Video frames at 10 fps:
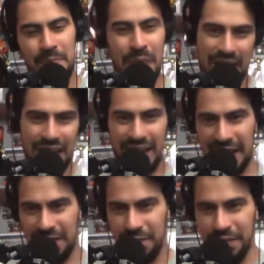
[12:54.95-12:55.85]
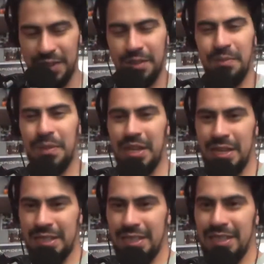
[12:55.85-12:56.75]
back in Haydenfield
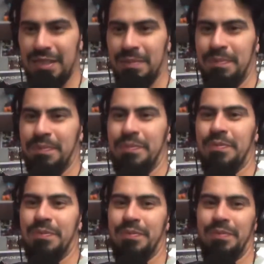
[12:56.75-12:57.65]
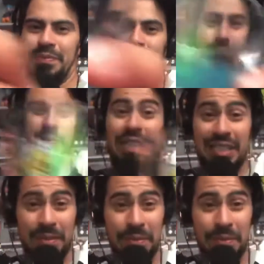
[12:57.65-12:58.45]
because that's the